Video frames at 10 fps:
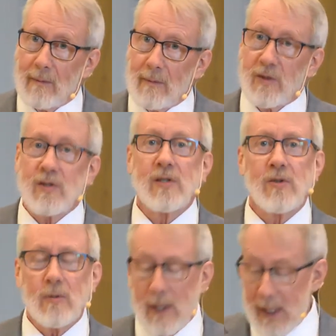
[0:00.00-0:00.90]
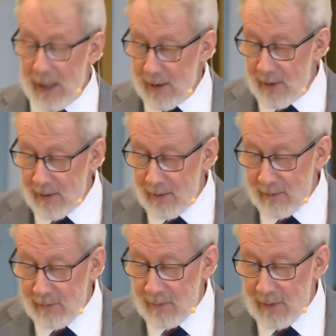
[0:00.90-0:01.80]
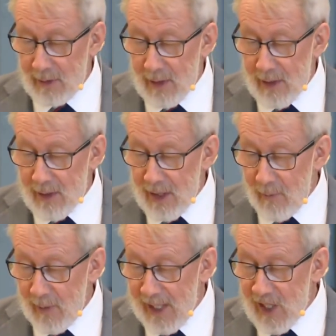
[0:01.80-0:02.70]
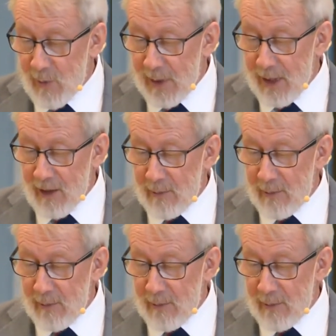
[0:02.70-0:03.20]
But she's too late. Someone has been there